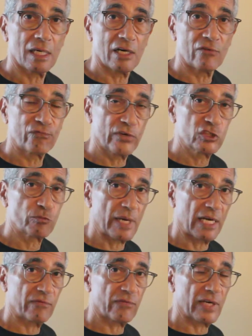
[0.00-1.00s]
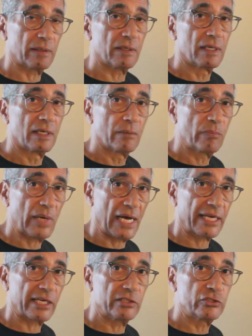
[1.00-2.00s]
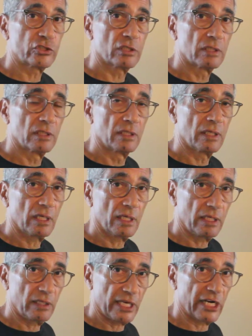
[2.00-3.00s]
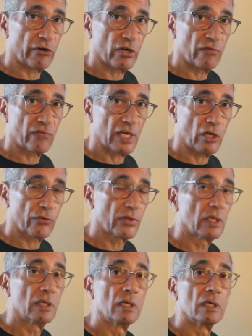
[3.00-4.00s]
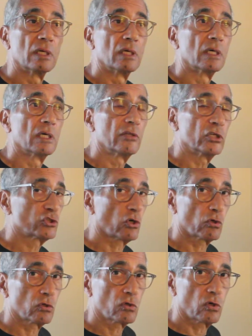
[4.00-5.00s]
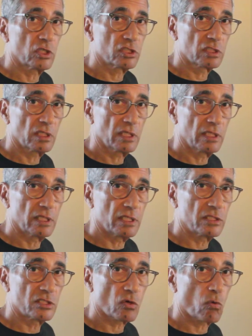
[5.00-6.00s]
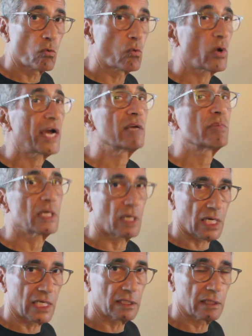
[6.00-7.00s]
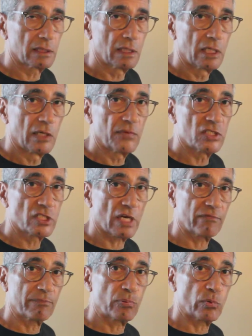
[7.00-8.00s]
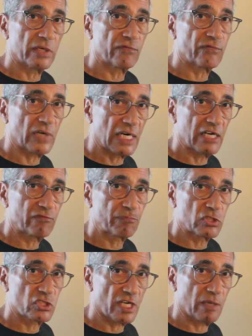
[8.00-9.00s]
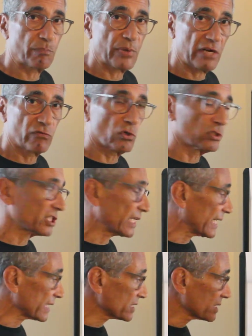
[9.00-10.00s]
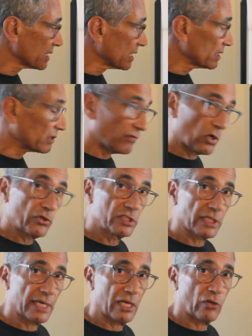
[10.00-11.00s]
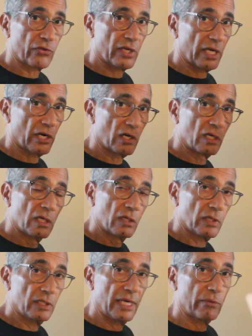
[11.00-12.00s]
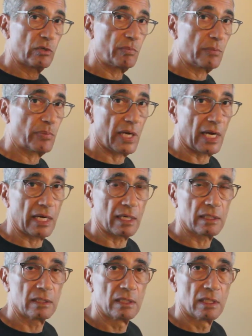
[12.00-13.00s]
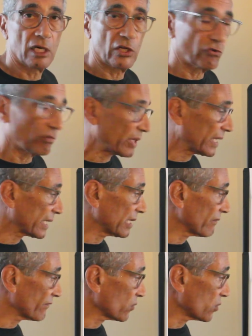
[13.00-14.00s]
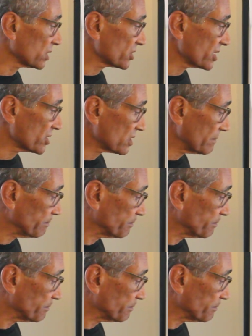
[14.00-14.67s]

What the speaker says: fringe benefit package in the area of health, the total cost is way beyond the 7.5% payroll tax devoted to health care that they would be paying under Medicare for All system.